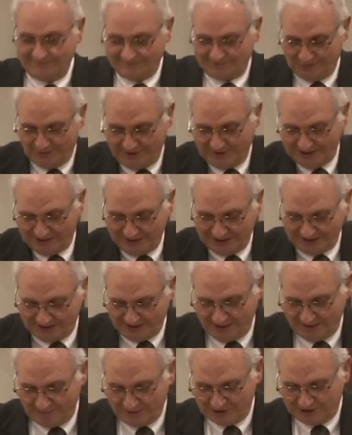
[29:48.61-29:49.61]
That's what it
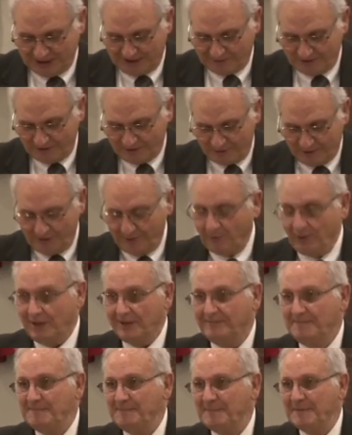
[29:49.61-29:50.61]
says in Numbers chapter
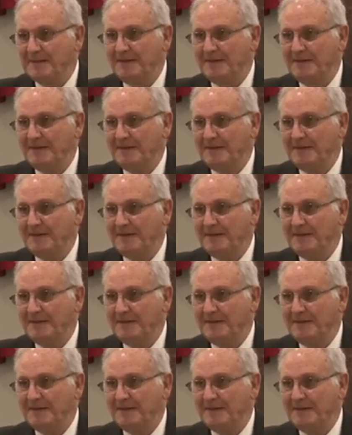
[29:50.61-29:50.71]
21.